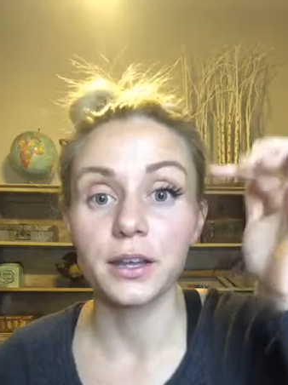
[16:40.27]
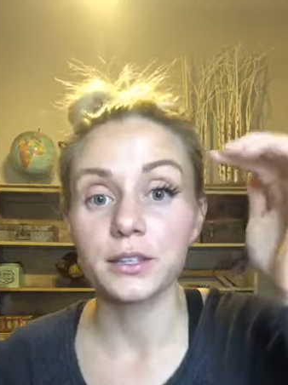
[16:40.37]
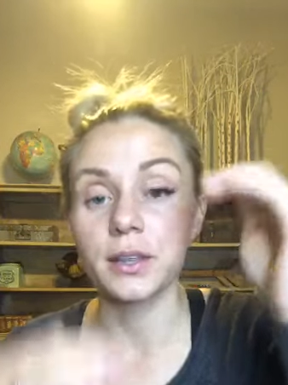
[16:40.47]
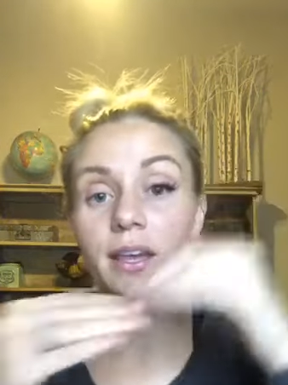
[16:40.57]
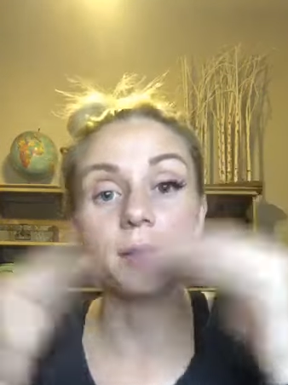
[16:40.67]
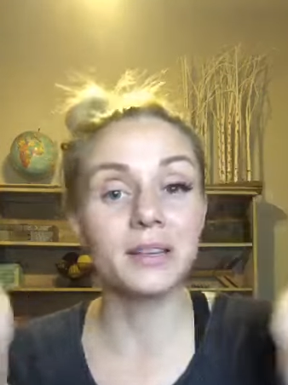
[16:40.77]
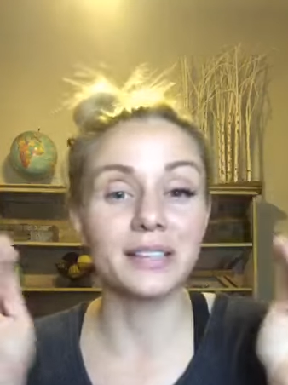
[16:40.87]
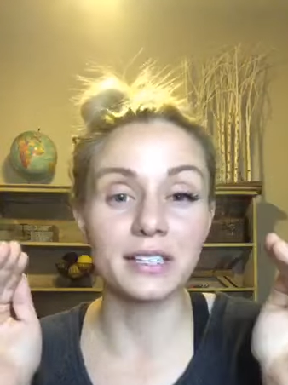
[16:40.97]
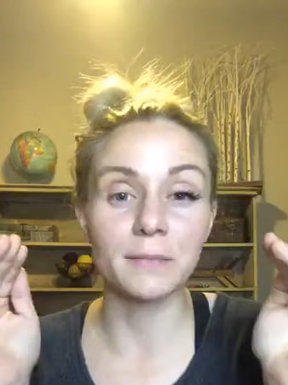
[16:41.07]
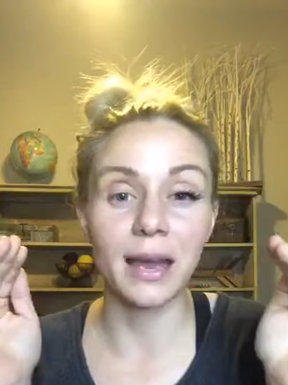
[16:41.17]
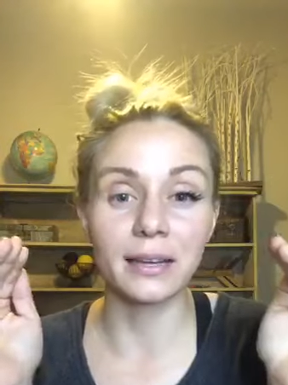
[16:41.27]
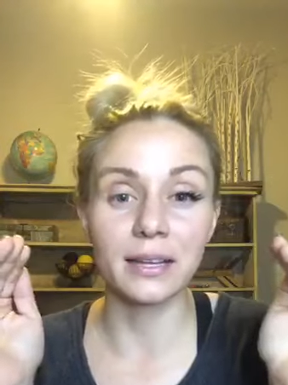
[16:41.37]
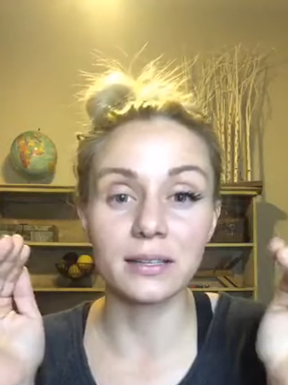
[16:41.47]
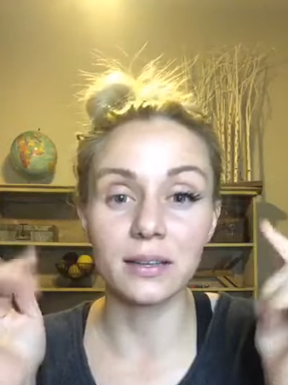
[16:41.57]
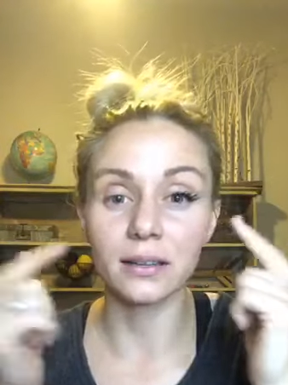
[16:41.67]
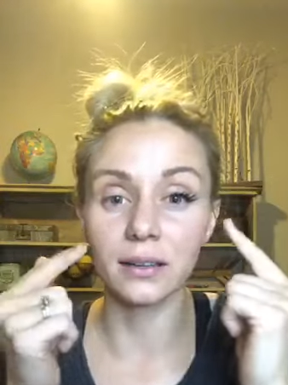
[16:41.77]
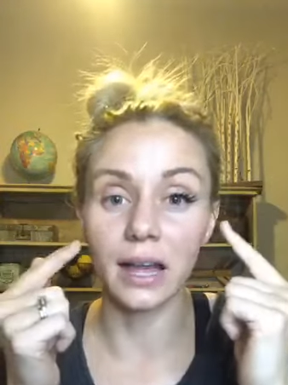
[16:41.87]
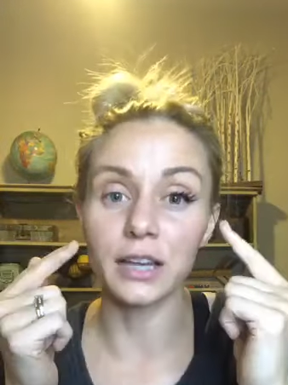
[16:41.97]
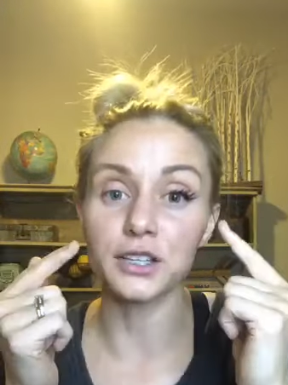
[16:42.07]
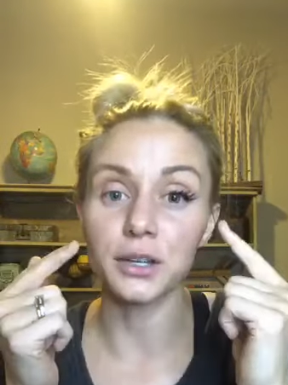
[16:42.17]
So they come with 6 magnets on the
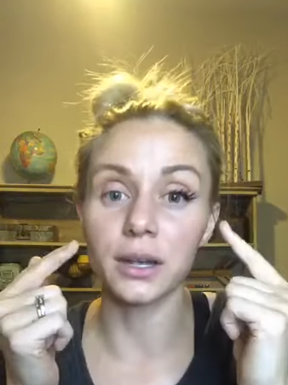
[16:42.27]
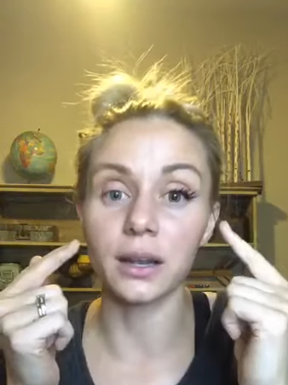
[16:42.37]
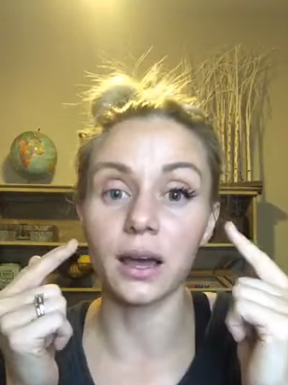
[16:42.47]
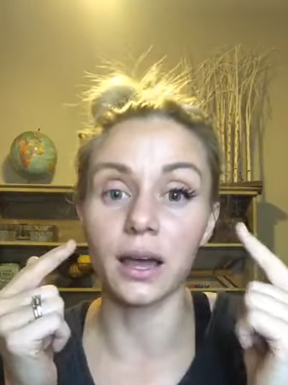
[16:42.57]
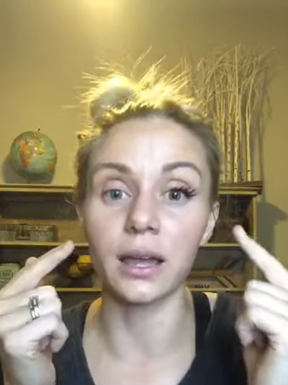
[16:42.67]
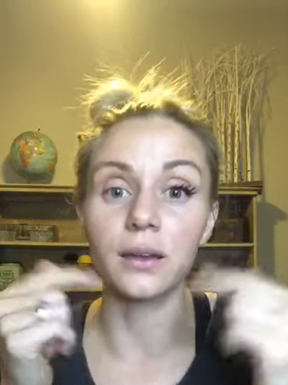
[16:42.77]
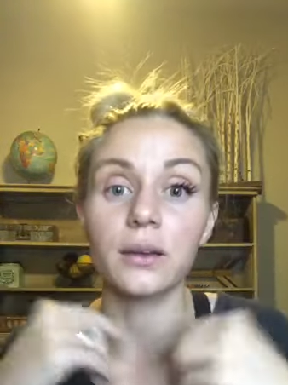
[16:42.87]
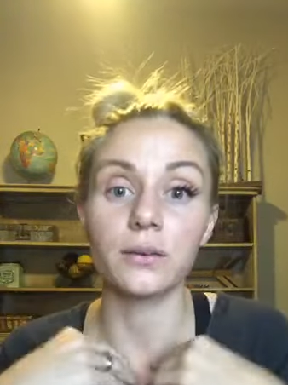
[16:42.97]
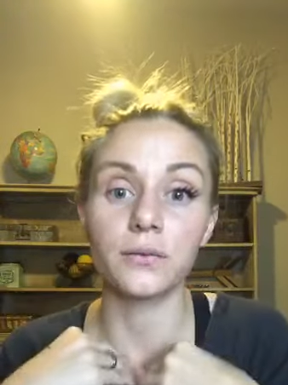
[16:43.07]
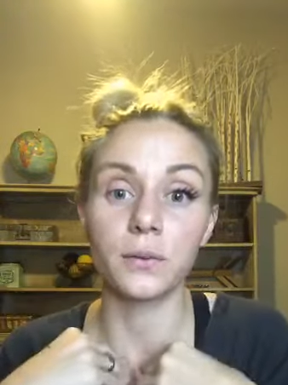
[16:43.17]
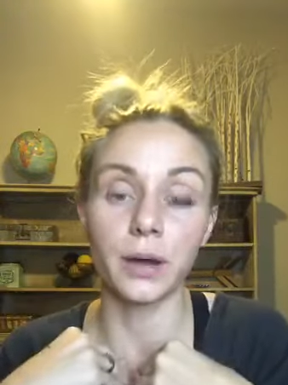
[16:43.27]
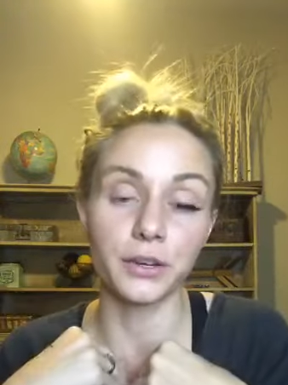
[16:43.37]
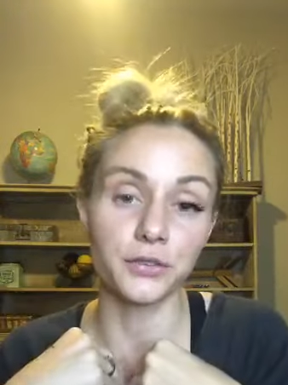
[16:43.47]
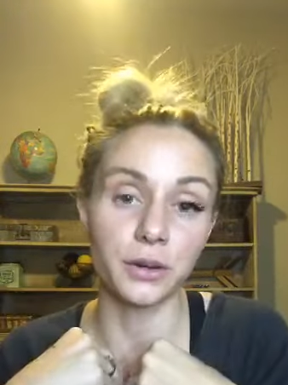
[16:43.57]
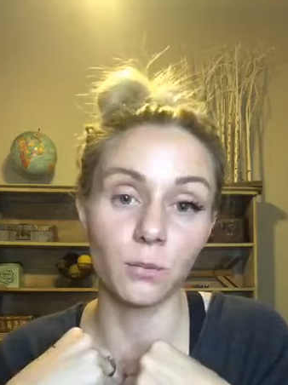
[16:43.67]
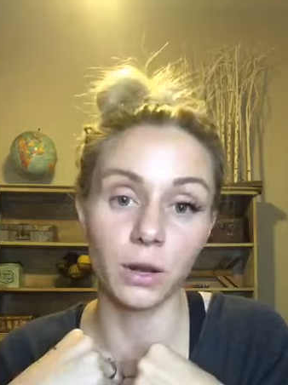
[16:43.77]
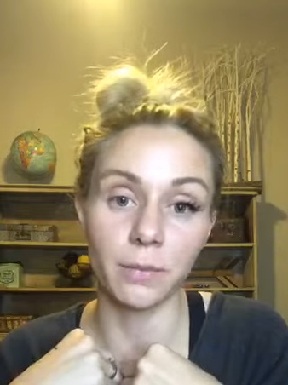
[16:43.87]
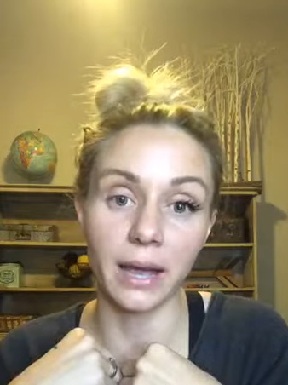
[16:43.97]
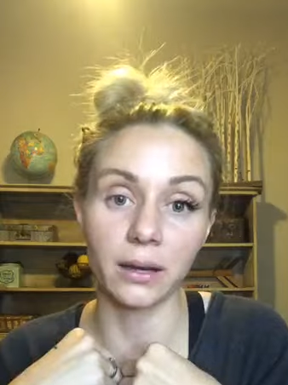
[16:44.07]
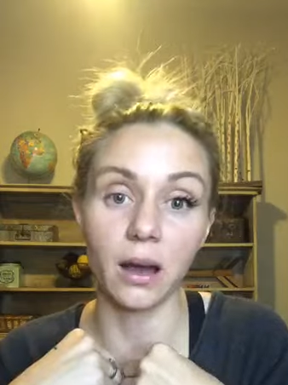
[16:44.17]
lash, and I, for one, trim 1
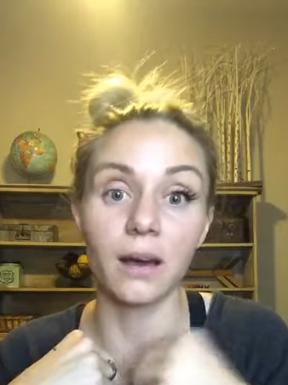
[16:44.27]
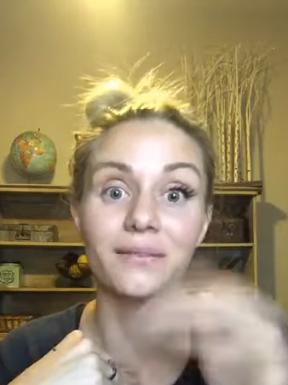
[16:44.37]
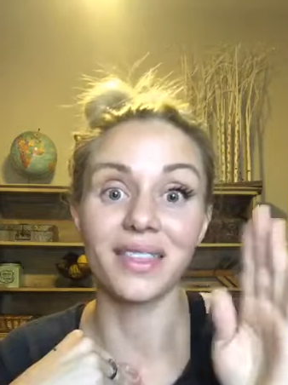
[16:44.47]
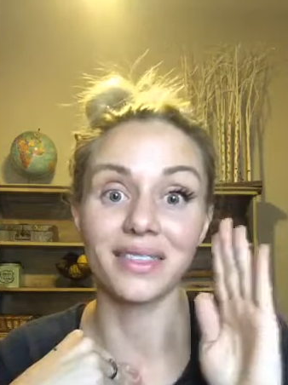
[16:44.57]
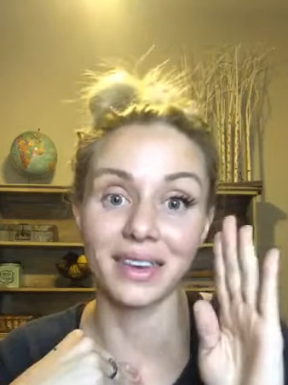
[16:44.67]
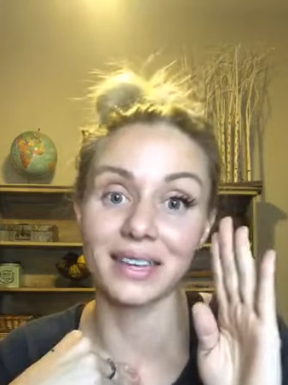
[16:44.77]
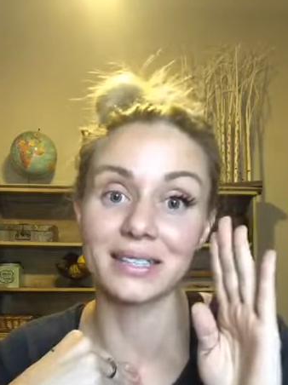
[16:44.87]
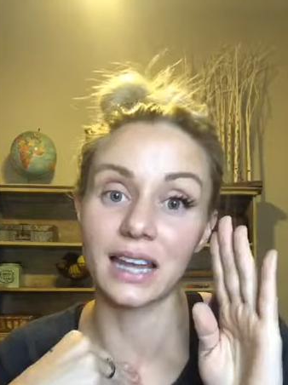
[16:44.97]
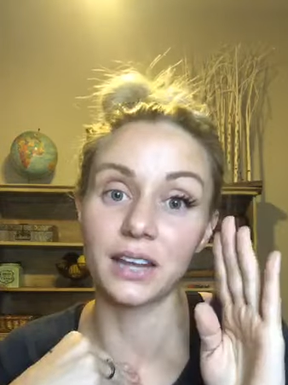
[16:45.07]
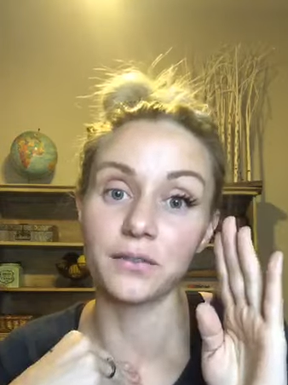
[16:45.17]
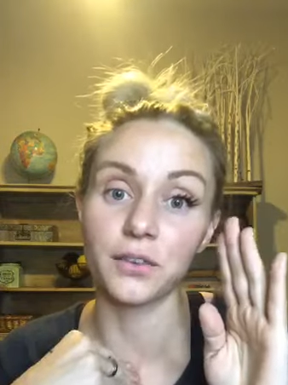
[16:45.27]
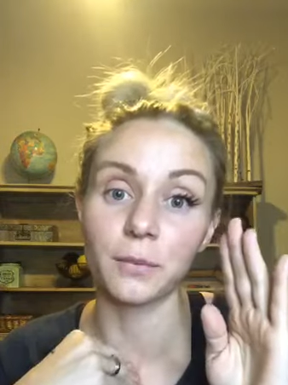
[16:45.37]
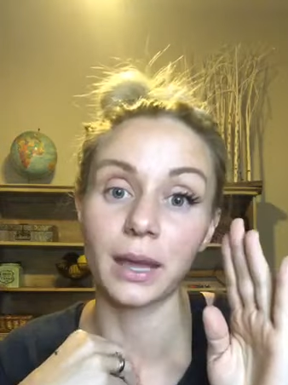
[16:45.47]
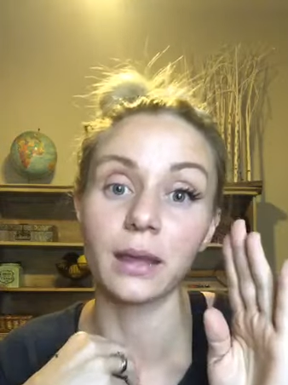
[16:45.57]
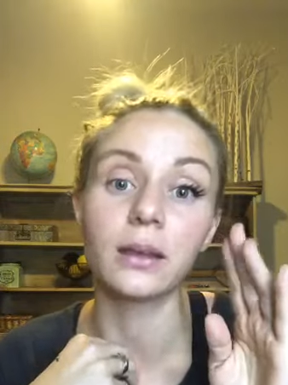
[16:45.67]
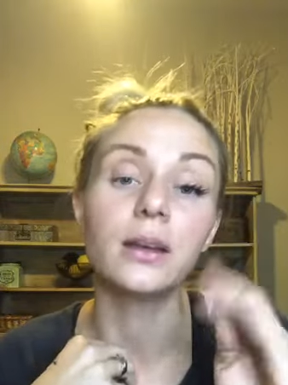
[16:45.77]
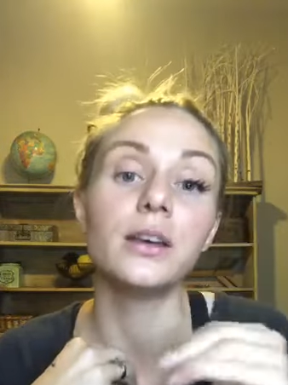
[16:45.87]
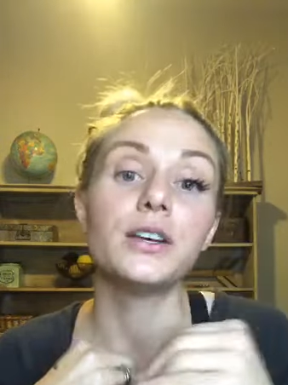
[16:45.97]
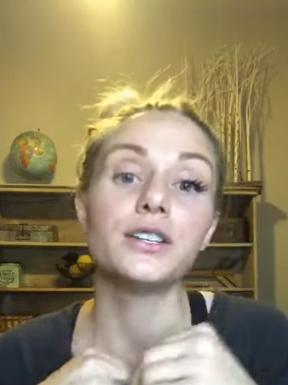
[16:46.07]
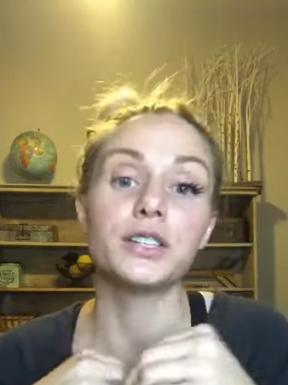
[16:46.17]
magnet off the thickest end for me,
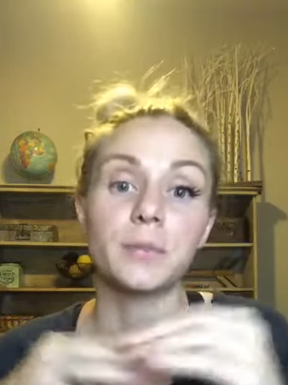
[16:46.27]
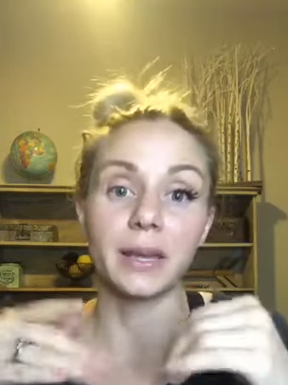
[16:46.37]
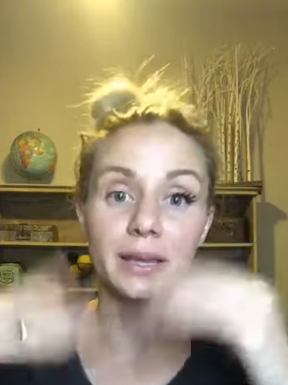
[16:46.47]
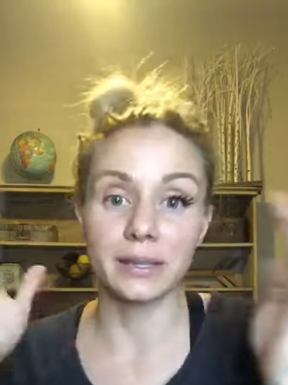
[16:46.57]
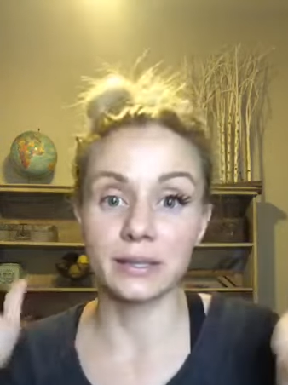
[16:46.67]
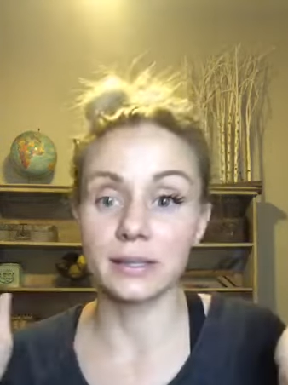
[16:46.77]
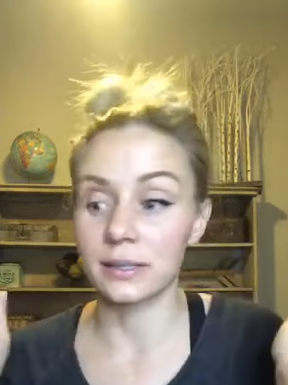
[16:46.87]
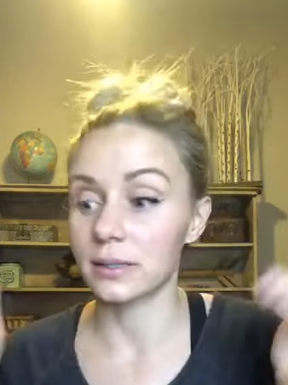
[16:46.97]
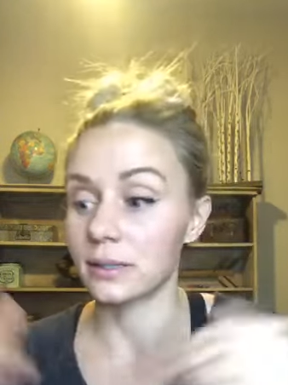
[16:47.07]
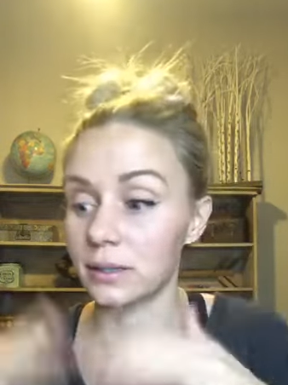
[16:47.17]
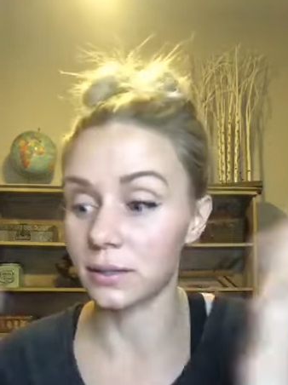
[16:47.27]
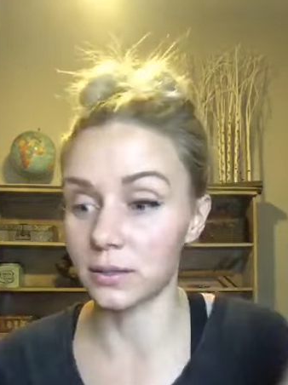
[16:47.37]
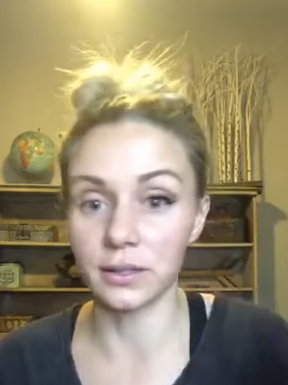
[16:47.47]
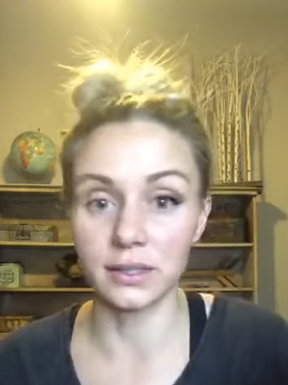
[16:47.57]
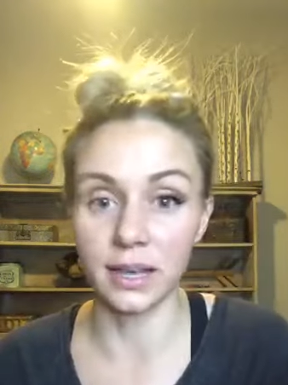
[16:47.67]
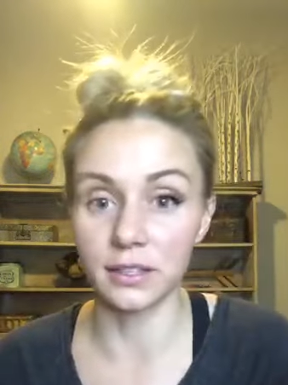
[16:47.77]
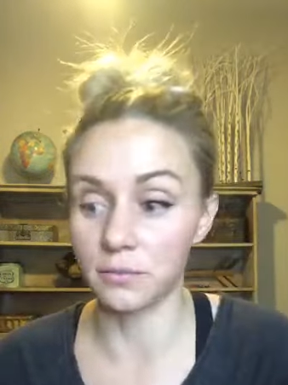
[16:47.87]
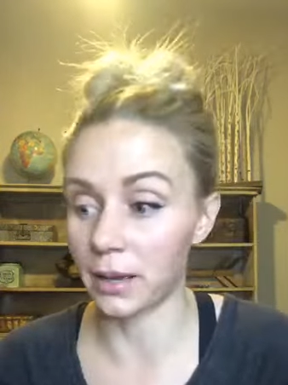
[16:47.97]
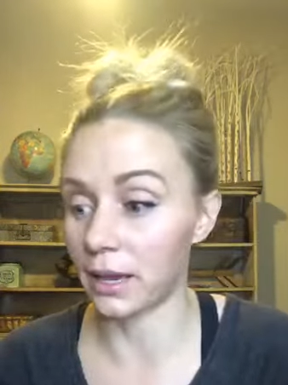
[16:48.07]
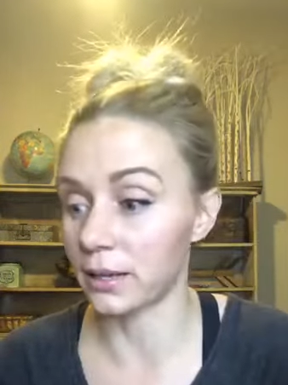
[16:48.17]
just because those are the size
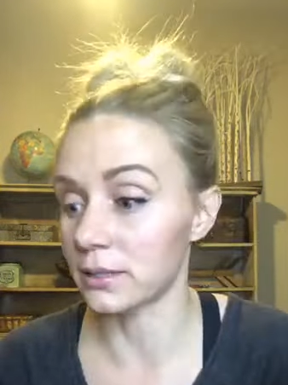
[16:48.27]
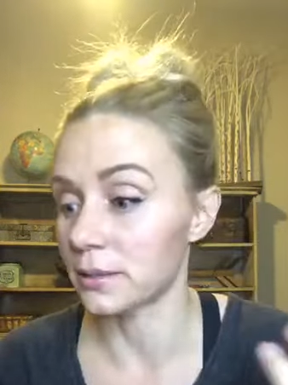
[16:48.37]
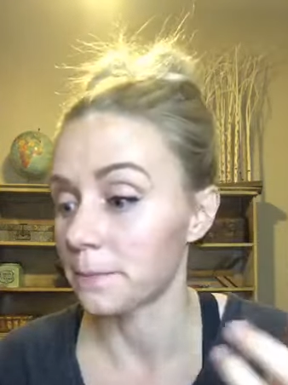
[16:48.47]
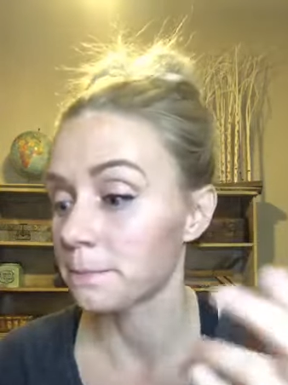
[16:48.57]
of my eyes.